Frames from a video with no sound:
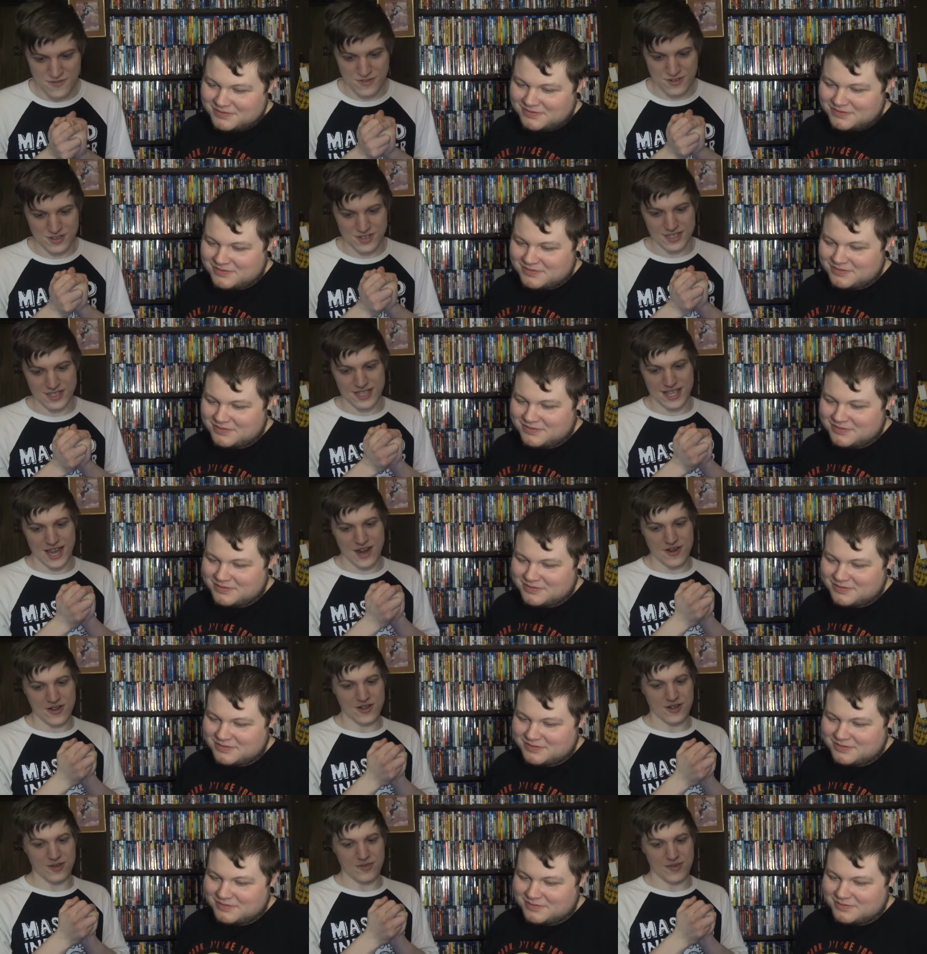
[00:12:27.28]
Speaker 1: versus
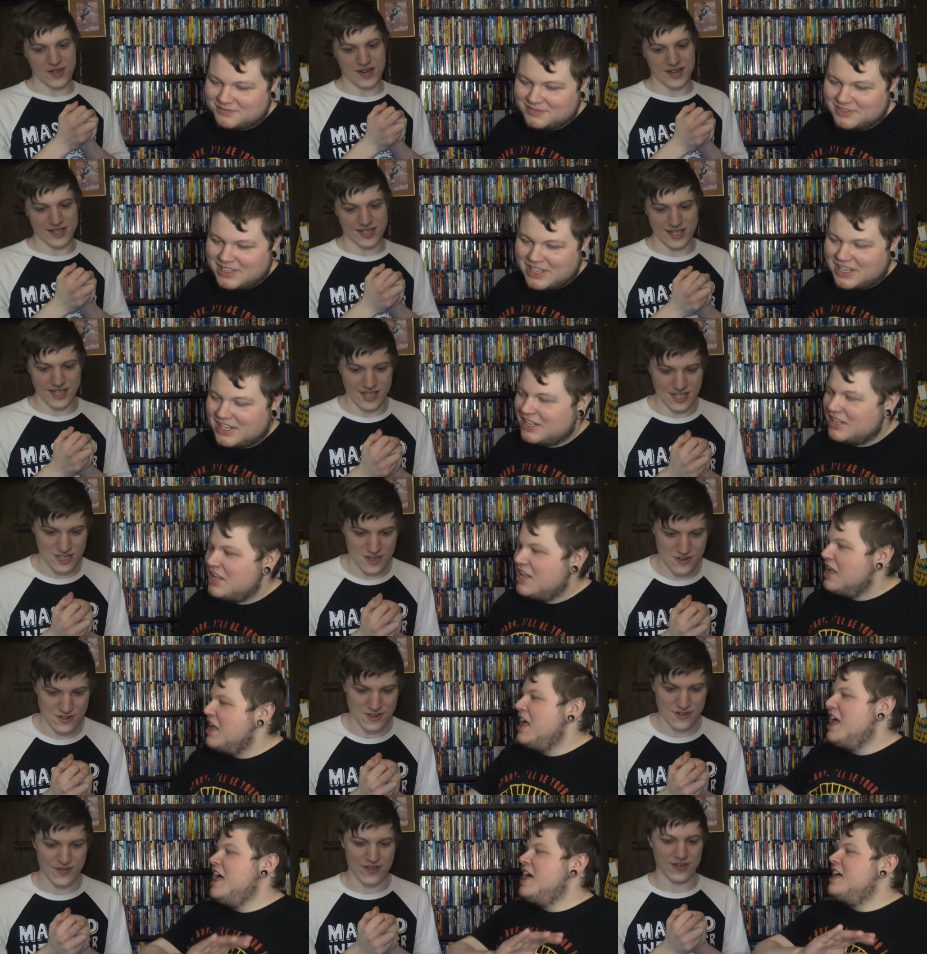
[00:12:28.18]
Gary Oldman and Sylvester
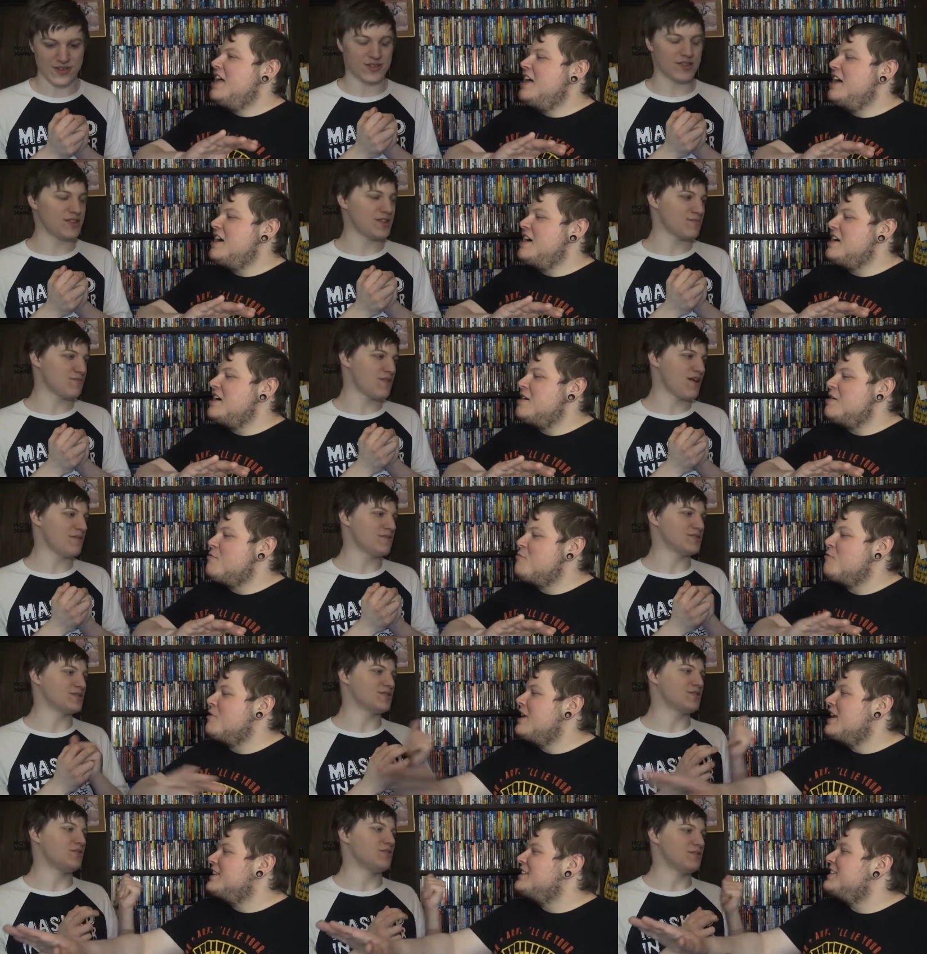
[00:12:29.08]
Stallone in their prime.
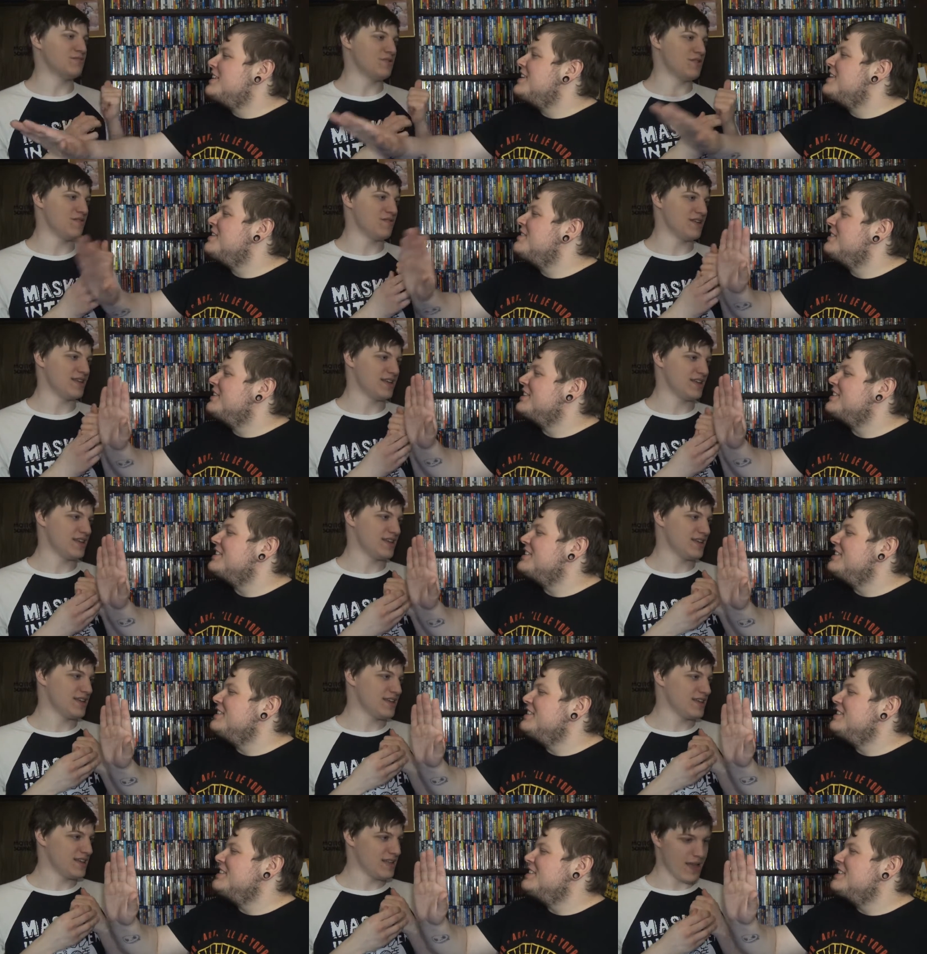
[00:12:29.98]
Speaker 2: We're not saying movie.
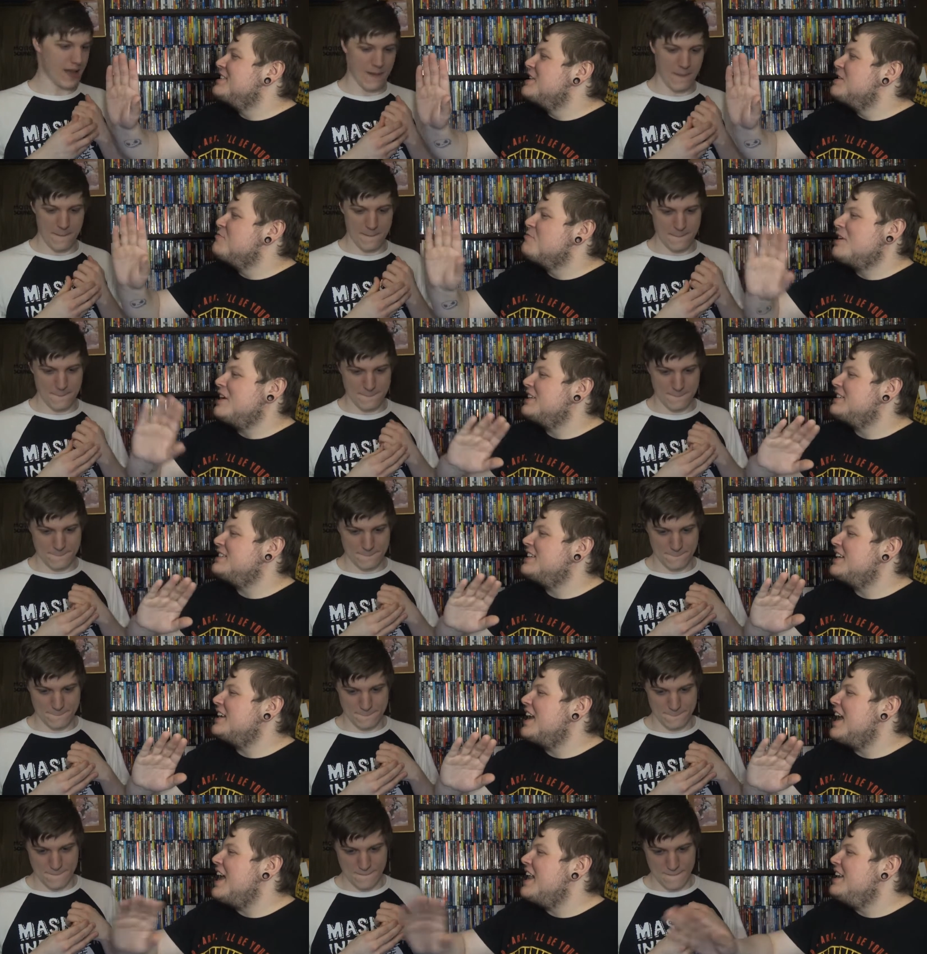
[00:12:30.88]
Listen.
Speaker 1: Yeah.
Speaker 2: We're not
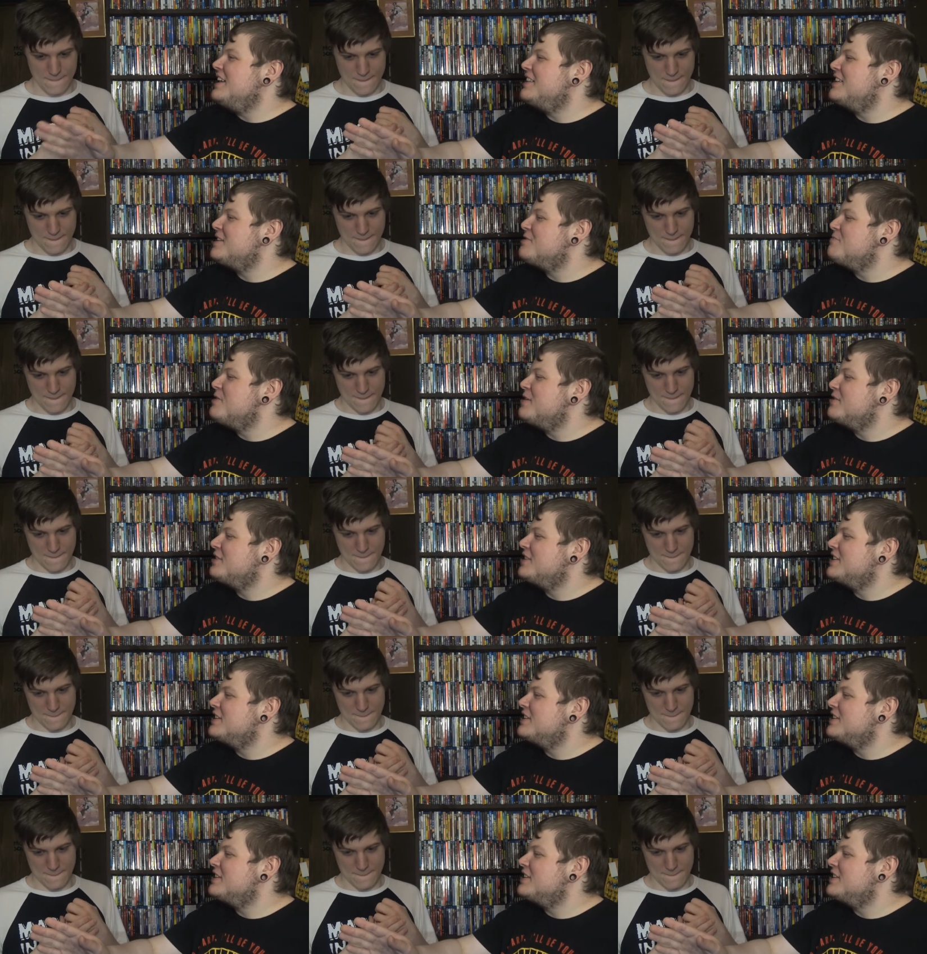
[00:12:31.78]
saying anything about